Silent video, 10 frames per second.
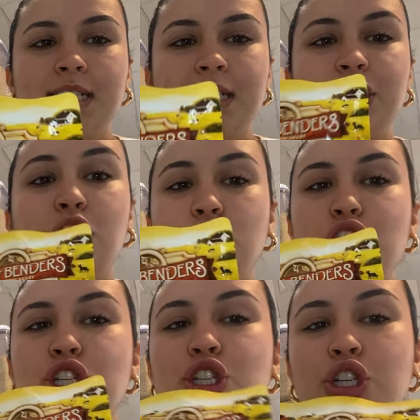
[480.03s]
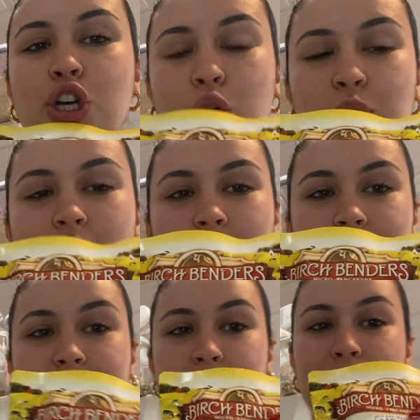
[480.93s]
They're so good.
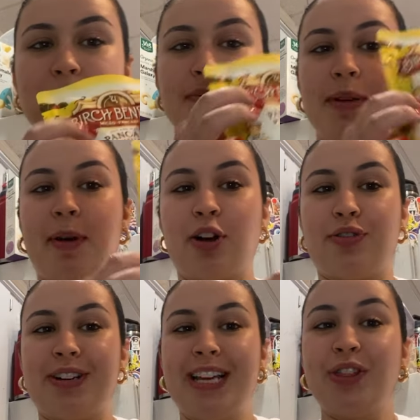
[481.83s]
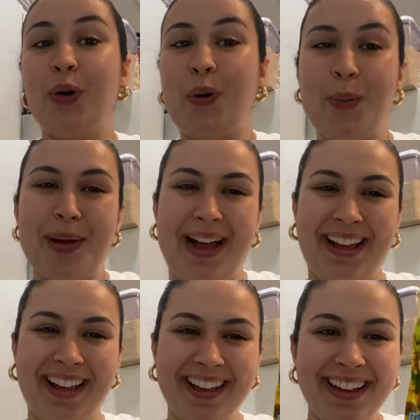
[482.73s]
Sometimes me and my girlfriend eat the whole
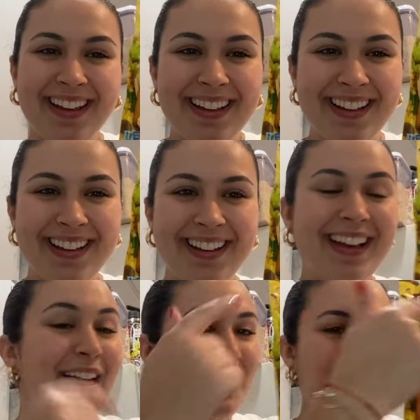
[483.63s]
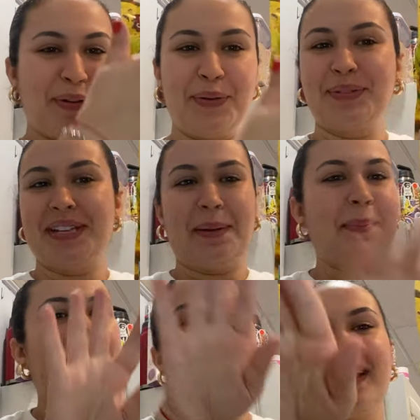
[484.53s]
packet. The whole damn
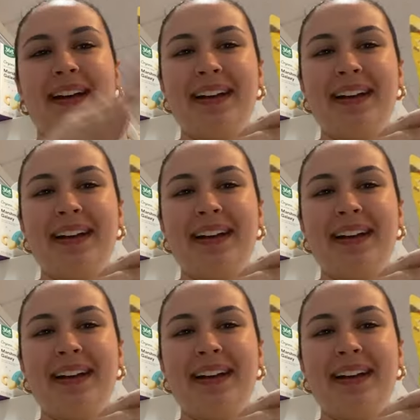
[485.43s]
packet.